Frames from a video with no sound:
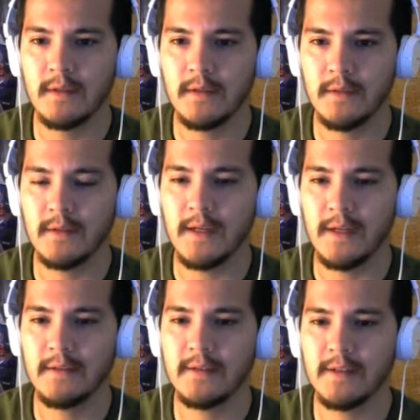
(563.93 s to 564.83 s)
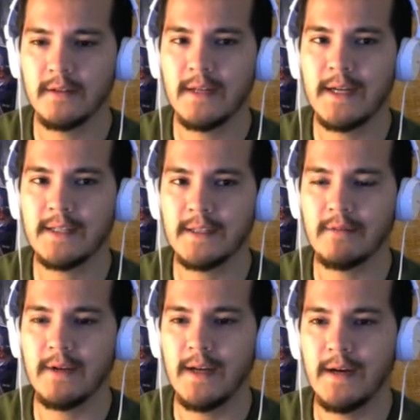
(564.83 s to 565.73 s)
Okay, so that's his
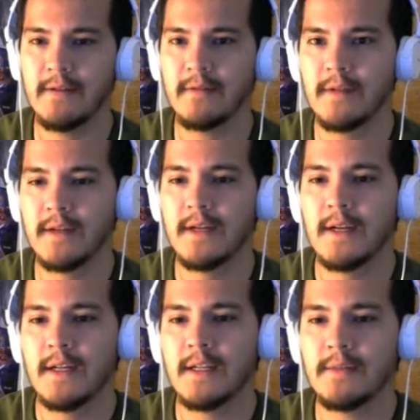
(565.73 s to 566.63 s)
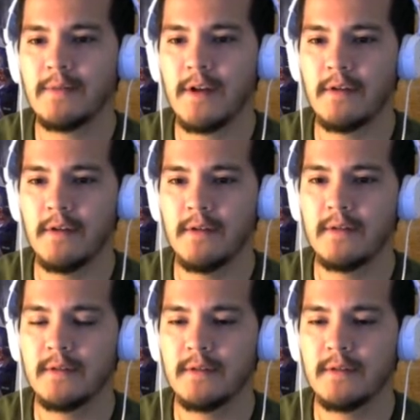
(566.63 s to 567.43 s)
way out. That's pretty good.